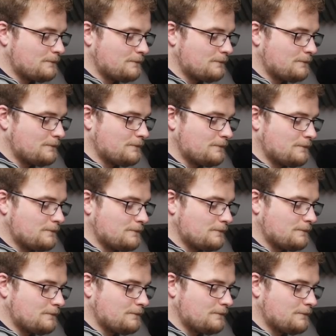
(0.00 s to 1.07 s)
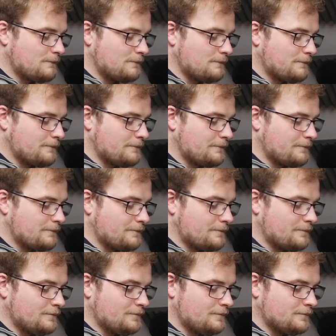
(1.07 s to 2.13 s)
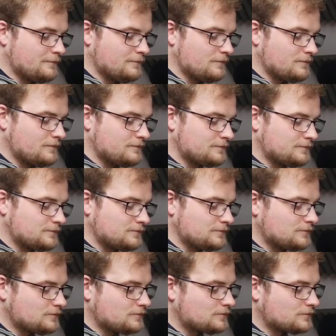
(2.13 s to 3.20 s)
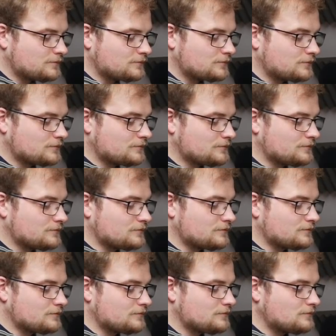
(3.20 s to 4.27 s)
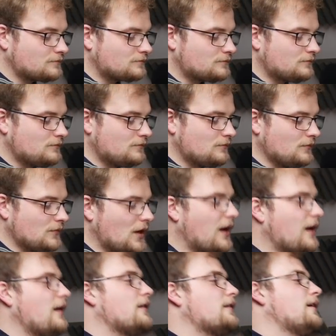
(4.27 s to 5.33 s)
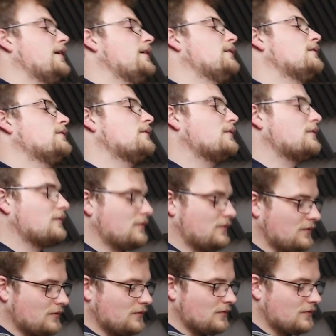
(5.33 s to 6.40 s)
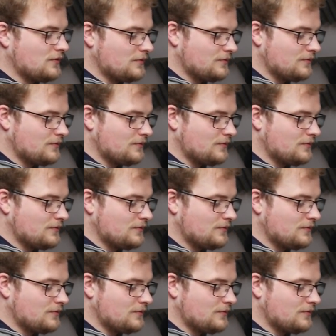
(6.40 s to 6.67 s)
(not speaking)